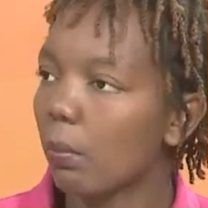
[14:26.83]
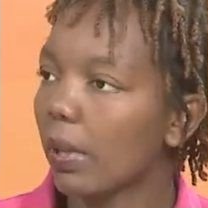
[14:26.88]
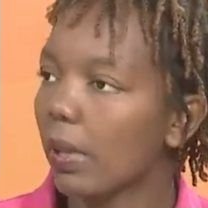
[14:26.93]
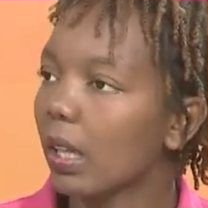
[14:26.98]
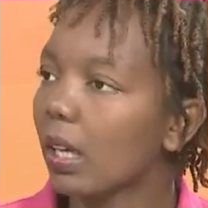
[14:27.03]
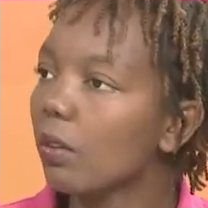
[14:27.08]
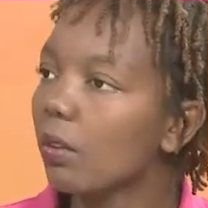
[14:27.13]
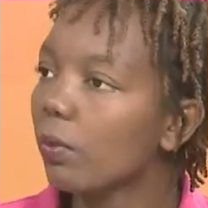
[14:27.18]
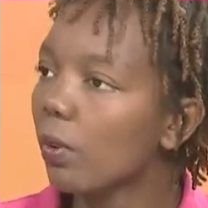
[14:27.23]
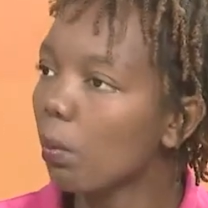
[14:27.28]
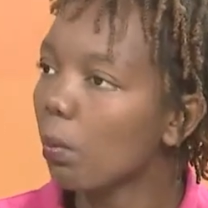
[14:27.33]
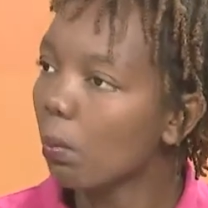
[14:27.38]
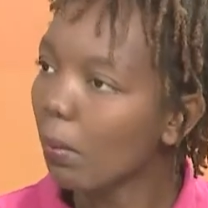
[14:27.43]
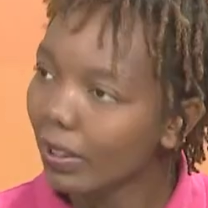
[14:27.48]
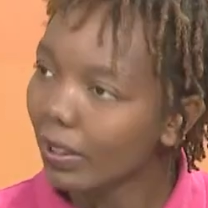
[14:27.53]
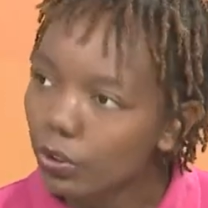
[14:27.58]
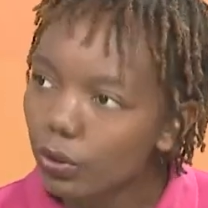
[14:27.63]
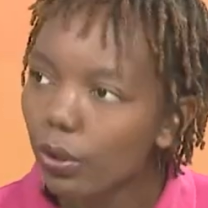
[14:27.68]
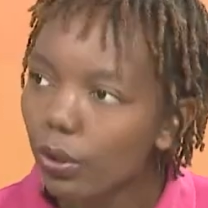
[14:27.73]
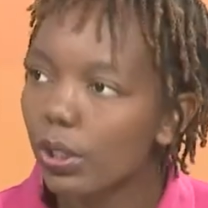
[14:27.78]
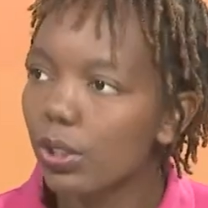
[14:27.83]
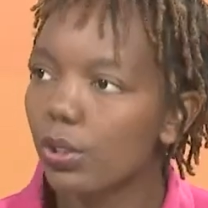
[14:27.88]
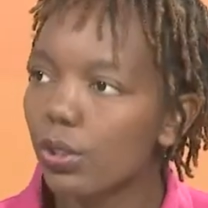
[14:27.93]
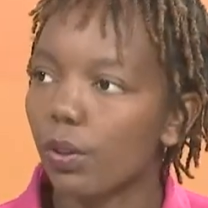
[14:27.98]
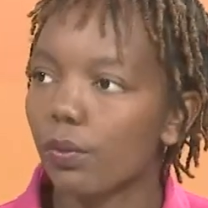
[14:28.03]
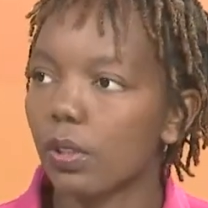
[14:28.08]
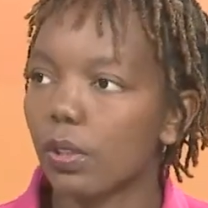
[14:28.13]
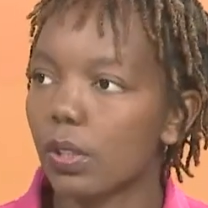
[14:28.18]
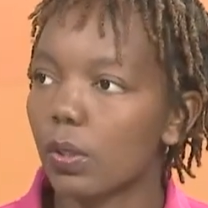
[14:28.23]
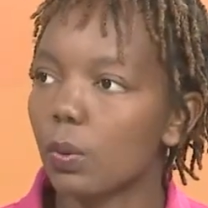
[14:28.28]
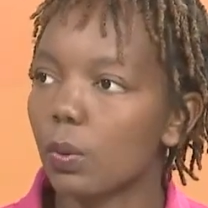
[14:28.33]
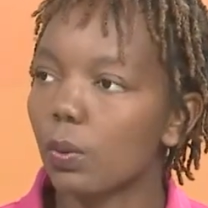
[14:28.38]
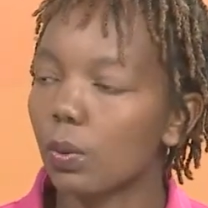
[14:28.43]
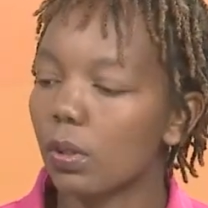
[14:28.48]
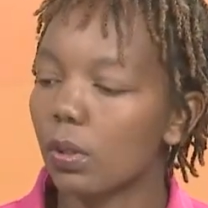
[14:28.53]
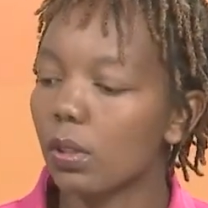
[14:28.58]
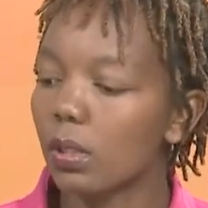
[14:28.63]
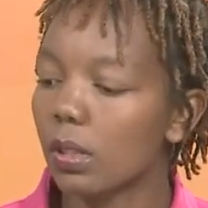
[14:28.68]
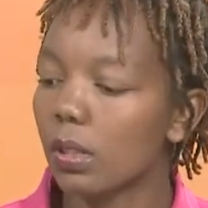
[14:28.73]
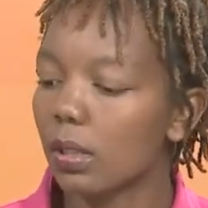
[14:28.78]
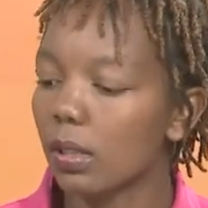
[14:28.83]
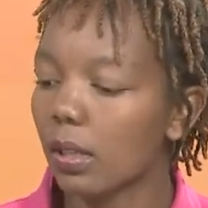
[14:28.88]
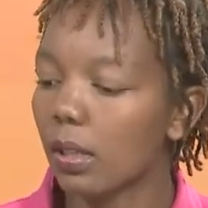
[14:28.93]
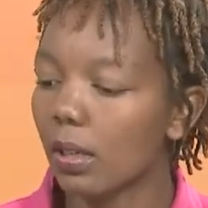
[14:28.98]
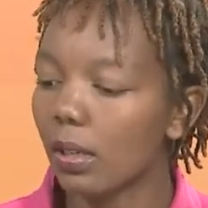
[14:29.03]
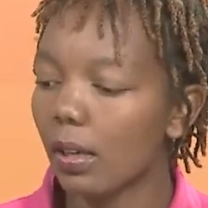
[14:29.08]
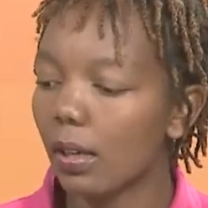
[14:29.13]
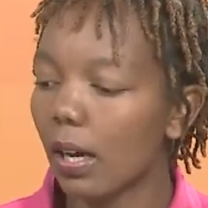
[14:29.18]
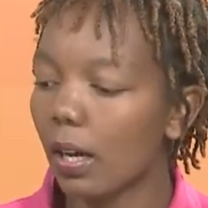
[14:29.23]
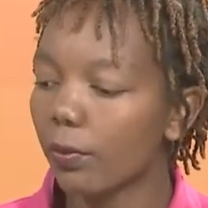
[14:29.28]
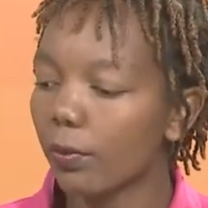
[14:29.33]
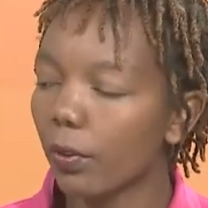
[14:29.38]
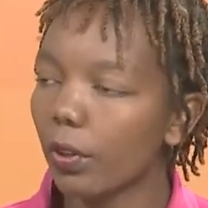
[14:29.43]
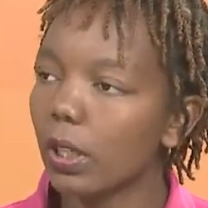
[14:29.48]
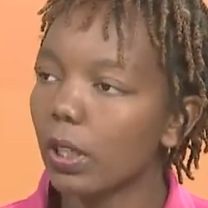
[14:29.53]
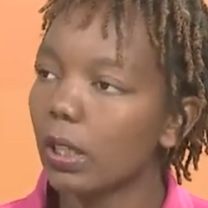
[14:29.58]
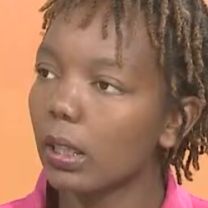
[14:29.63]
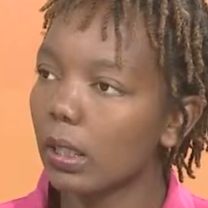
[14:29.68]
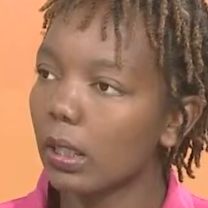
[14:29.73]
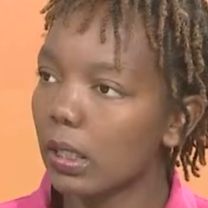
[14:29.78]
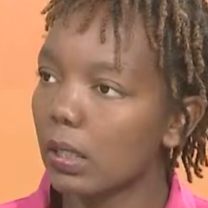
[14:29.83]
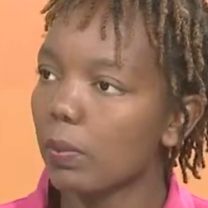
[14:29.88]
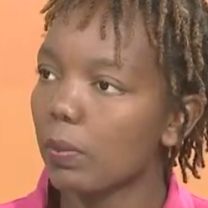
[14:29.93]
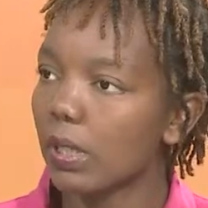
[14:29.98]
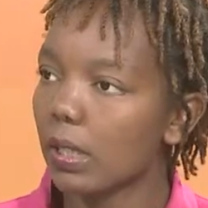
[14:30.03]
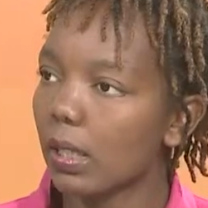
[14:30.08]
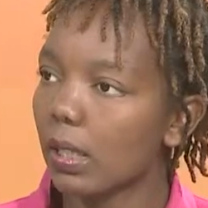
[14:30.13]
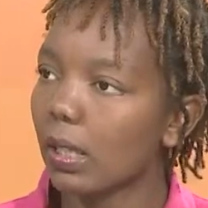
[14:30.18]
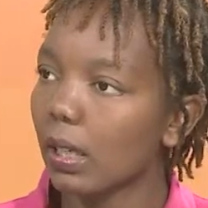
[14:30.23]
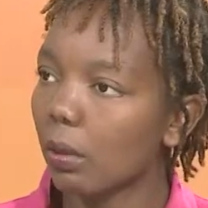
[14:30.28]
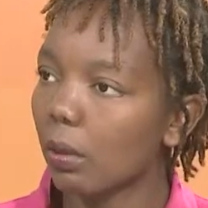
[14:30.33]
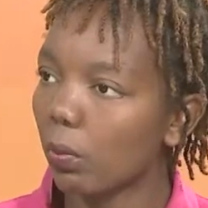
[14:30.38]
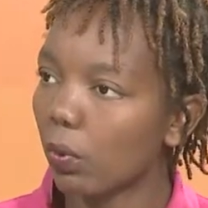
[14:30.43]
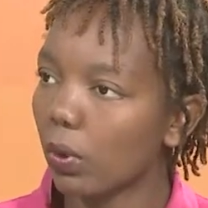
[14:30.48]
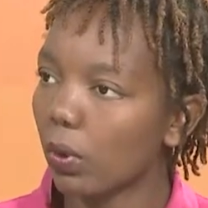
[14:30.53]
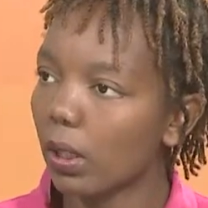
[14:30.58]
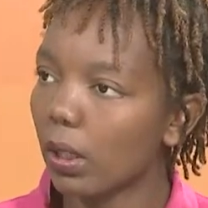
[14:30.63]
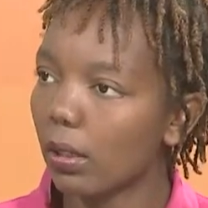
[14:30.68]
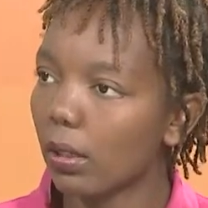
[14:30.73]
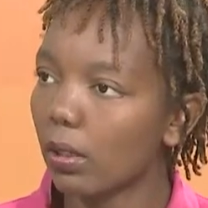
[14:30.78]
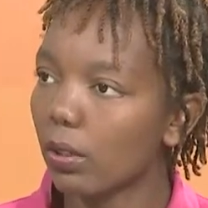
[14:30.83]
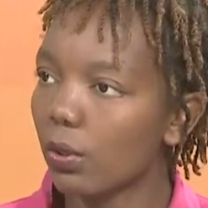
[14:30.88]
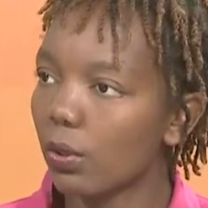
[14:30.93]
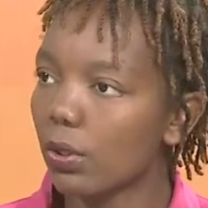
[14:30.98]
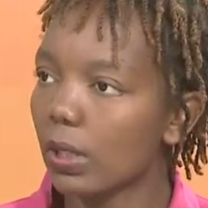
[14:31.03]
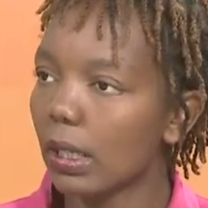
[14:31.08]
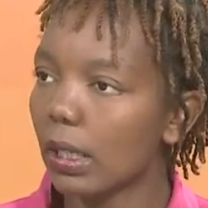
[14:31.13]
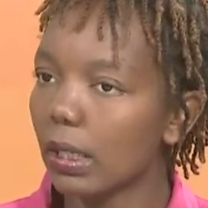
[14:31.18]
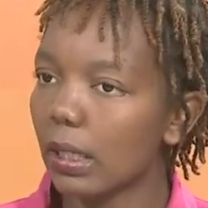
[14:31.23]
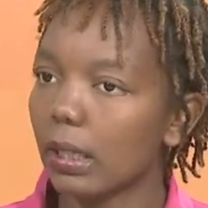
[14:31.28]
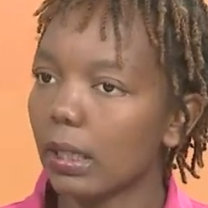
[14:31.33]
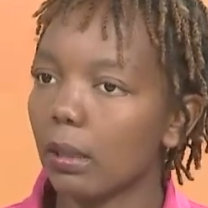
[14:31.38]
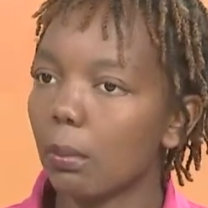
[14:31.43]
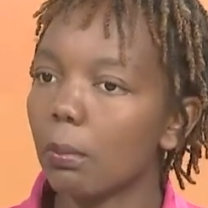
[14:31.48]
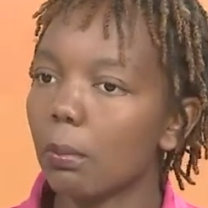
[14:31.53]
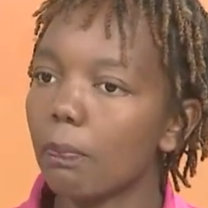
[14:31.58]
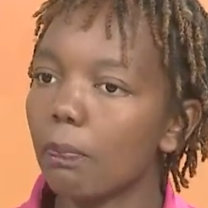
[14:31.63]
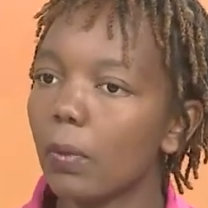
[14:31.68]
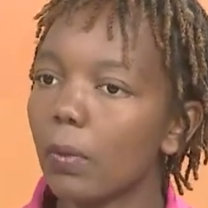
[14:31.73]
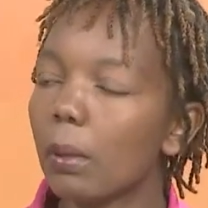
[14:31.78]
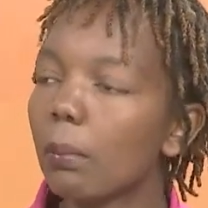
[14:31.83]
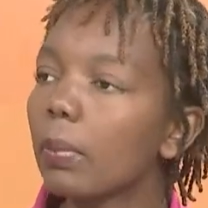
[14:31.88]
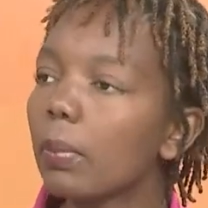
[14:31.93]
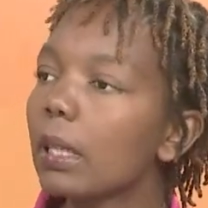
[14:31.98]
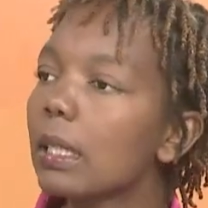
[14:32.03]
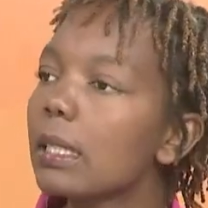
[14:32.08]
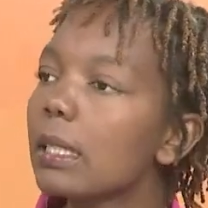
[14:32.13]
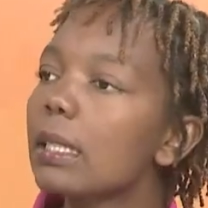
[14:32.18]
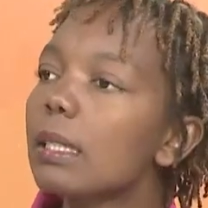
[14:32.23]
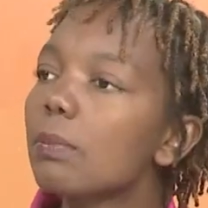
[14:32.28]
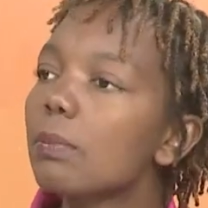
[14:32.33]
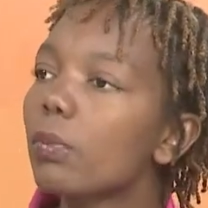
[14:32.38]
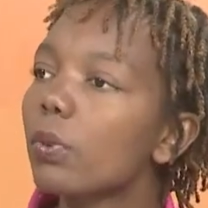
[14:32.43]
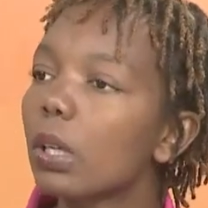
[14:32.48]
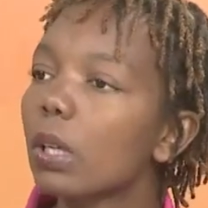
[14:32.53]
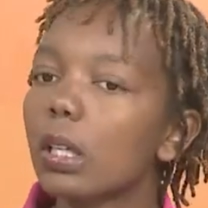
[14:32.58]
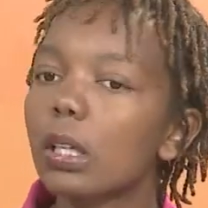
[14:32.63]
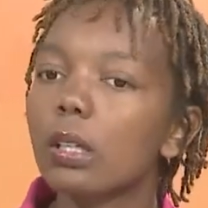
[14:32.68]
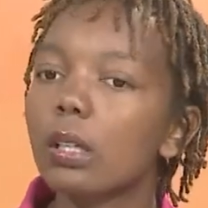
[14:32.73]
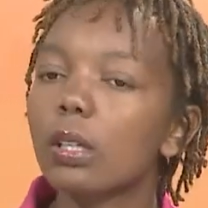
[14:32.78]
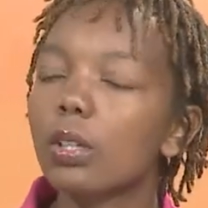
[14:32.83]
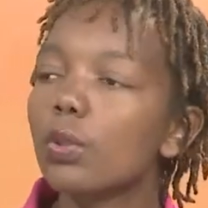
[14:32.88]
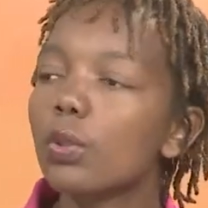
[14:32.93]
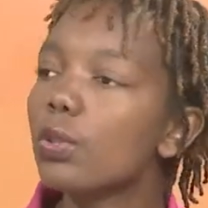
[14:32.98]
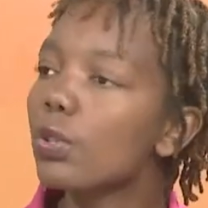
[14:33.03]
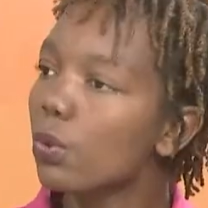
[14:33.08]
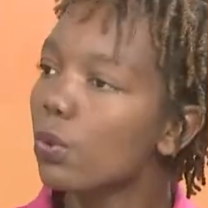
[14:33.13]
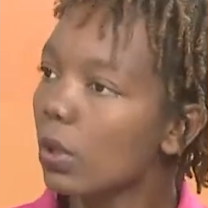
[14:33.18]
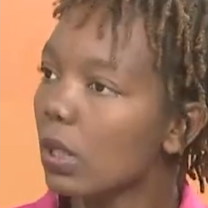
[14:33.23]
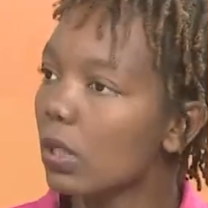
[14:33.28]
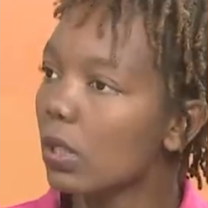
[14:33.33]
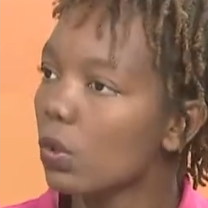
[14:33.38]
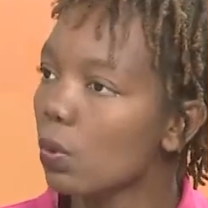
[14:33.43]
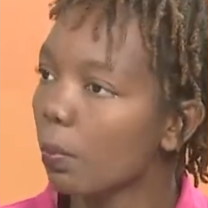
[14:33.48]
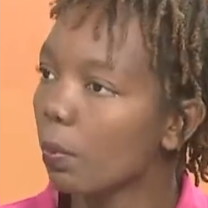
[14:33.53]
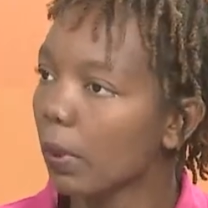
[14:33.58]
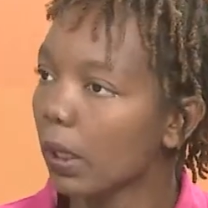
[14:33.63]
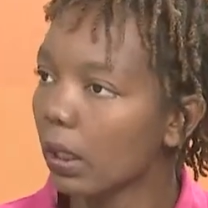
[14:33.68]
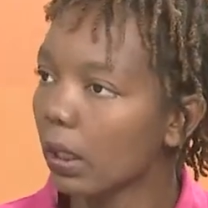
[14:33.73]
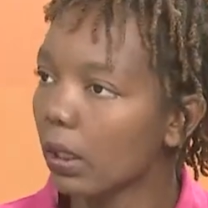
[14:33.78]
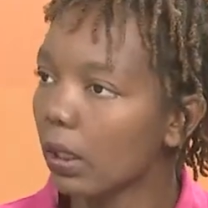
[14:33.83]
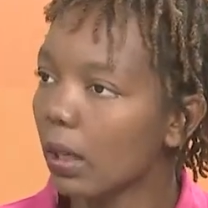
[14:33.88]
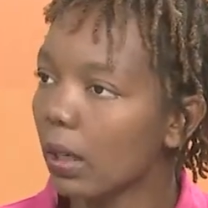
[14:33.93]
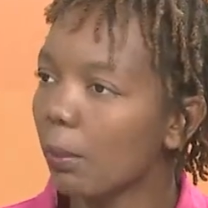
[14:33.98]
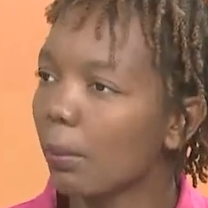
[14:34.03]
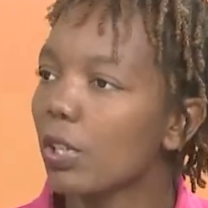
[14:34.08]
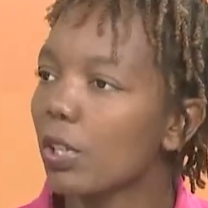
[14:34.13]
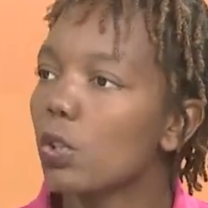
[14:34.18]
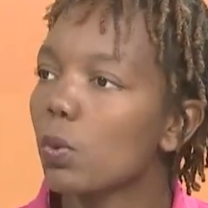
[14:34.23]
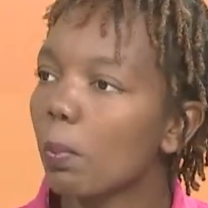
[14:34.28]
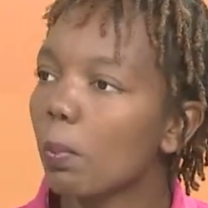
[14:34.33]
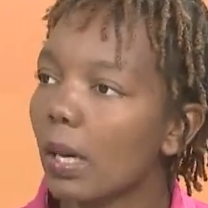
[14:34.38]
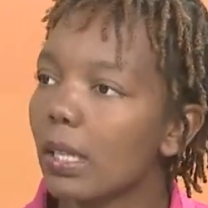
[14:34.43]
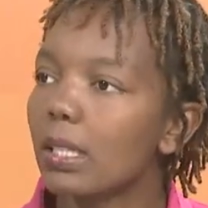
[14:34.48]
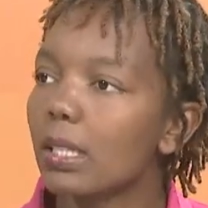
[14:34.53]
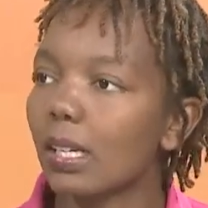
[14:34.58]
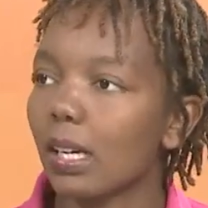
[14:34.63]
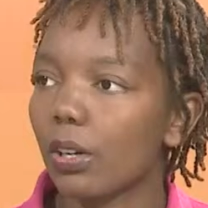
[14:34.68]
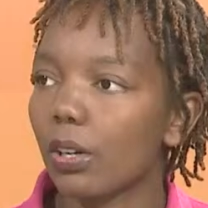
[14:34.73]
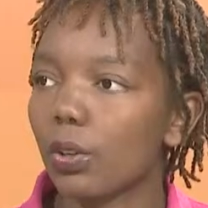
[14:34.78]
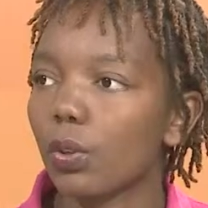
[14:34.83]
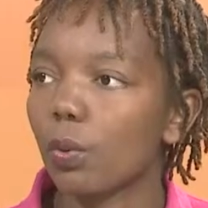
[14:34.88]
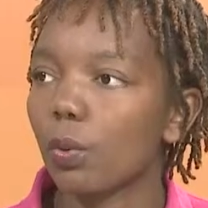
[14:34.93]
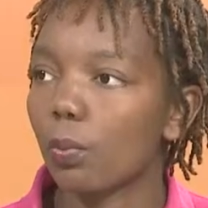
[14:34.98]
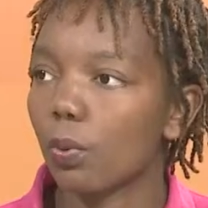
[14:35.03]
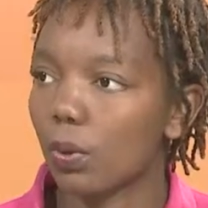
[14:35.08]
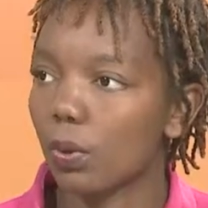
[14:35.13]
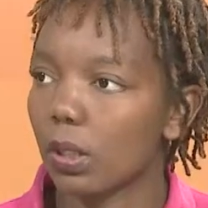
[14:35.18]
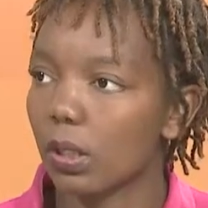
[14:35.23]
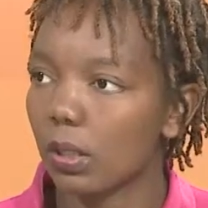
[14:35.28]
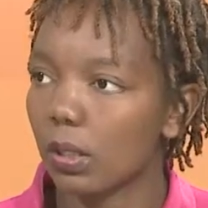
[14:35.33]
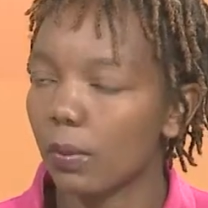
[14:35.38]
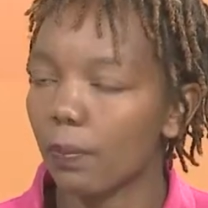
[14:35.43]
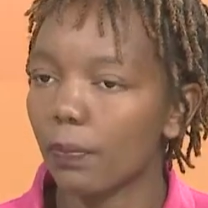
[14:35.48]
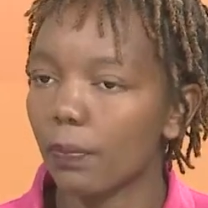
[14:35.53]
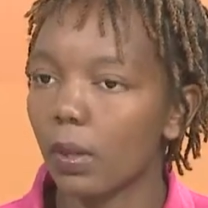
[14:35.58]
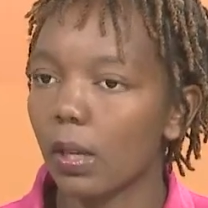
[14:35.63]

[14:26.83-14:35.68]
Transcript: But then for majority of the schools, affording this particular board, you're telling them, please bring your students to play, but you must carry your boards.